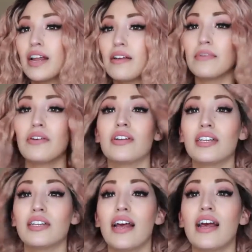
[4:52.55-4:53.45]
I'm
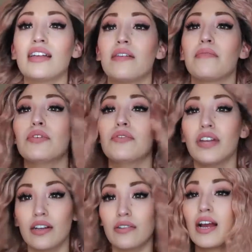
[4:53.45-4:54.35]
noticing that as I'm
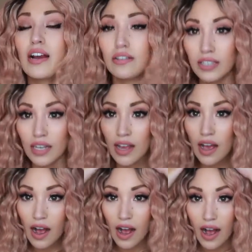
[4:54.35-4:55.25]
moving it around.
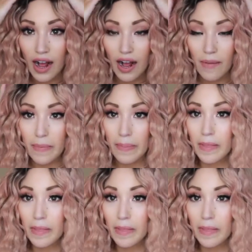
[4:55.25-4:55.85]
Uh,